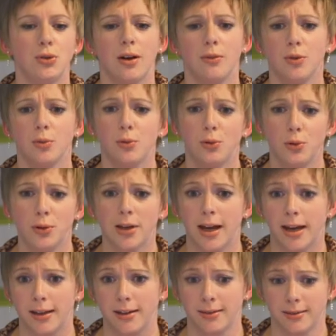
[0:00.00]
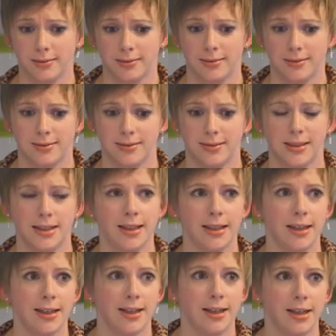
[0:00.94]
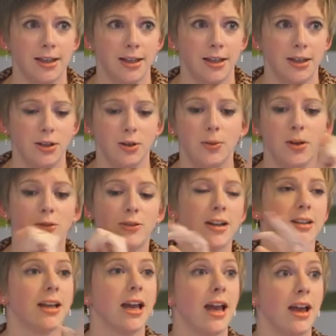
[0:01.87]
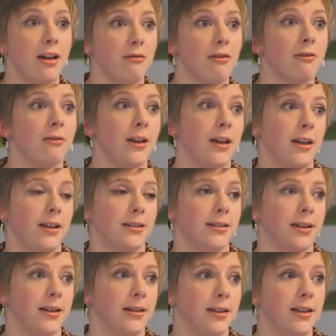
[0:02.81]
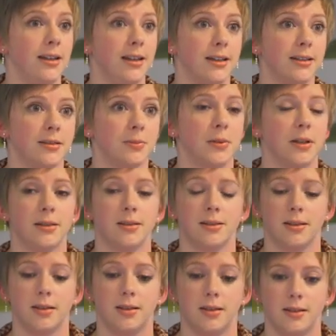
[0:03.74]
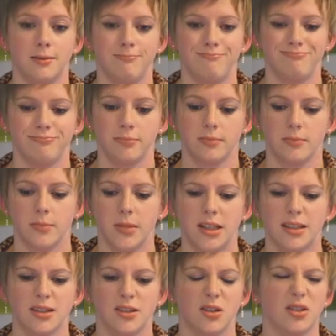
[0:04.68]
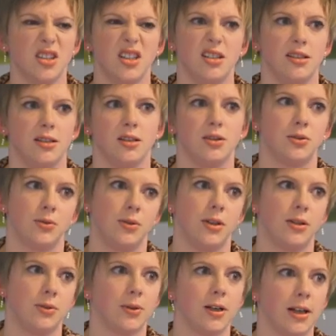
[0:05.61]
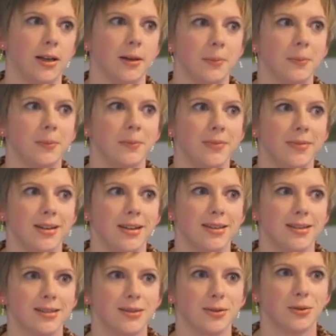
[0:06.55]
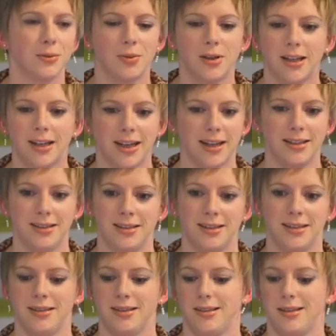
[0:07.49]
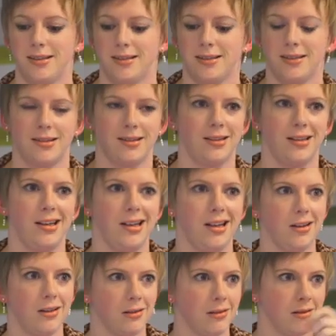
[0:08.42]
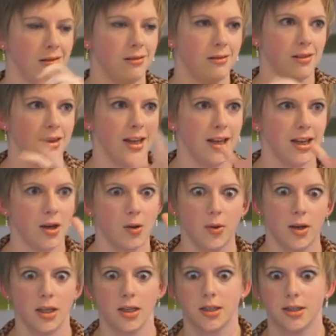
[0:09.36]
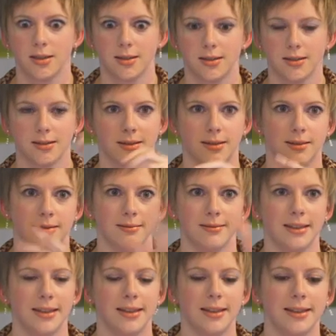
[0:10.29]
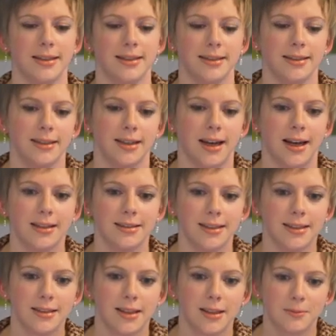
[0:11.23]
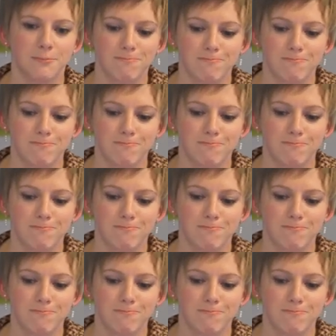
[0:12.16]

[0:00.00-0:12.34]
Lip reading: have the blue guide. You will find everything in it, but it's not easy to read, really. It's complicated, it's legal language, I think that